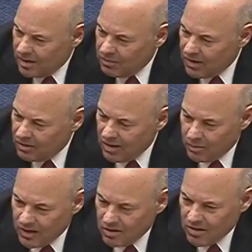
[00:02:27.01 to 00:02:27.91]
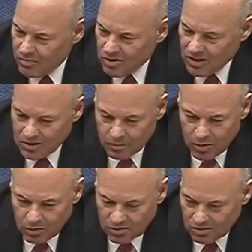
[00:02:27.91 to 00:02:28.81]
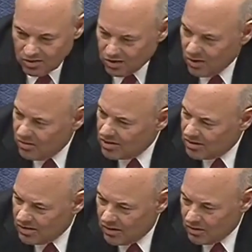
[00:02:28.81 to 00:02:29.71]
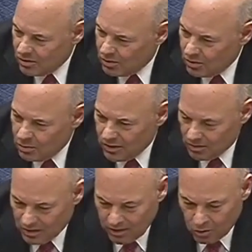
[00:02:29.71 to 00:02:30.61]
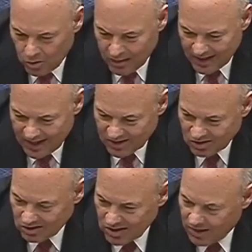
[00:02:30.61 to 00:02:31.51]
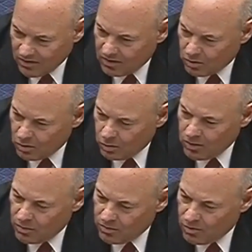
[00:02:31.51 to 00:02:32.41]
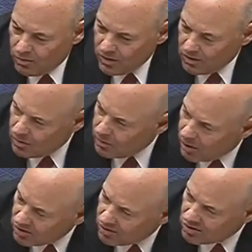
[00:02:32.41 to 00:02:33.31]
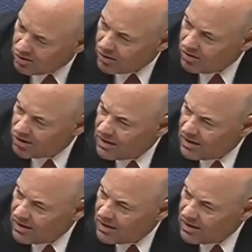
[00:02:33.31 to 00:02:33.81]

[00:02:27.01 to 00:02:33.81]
I'm here to represent the Postal Service. It has nothing to do with all my actions have to do with improvement into the Postal Service.